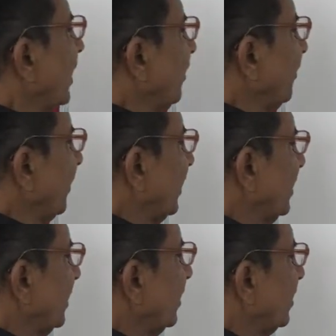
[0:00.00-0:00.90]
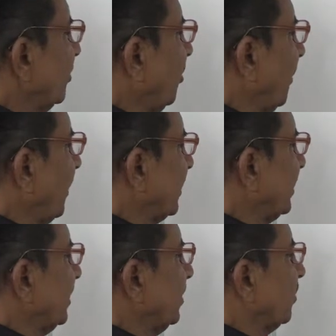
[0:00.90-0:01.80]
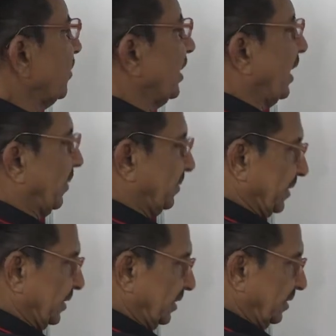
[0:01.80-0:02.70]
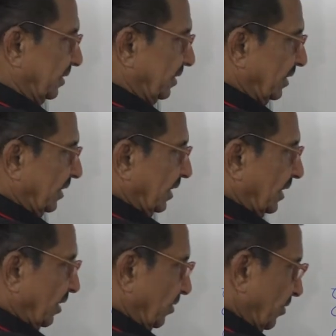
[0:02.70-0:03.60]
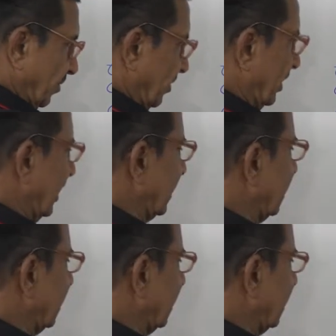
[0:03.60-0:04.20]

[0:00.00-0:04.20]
difference, no presence, only absence. Now, next